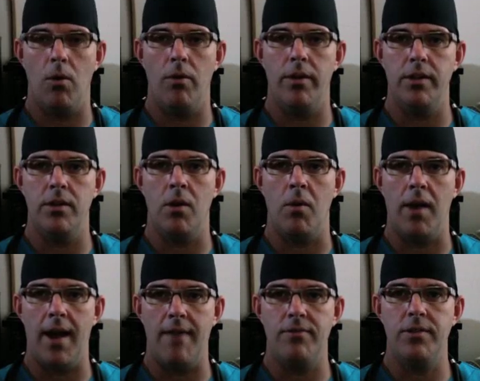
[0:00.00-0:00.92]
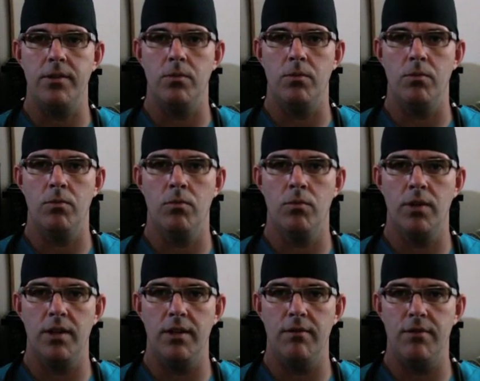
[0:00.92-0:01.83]
that you don't have to
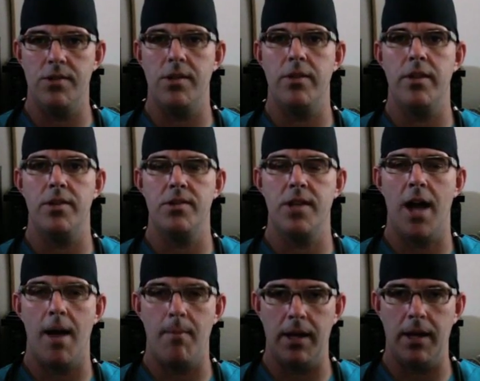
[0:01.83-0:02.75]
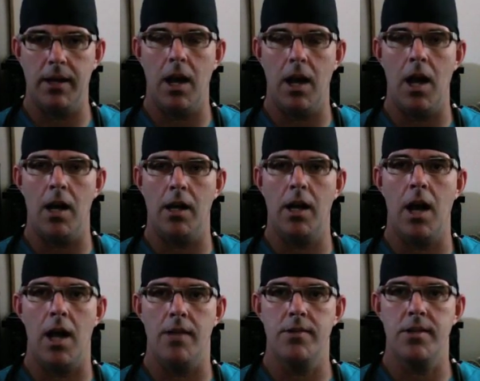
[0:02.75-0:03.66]
revisit this topic on a
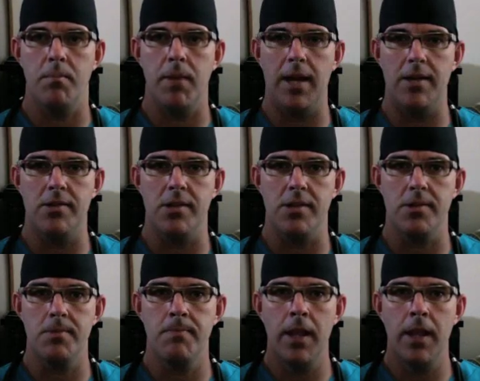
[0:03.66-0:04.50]
constant basis.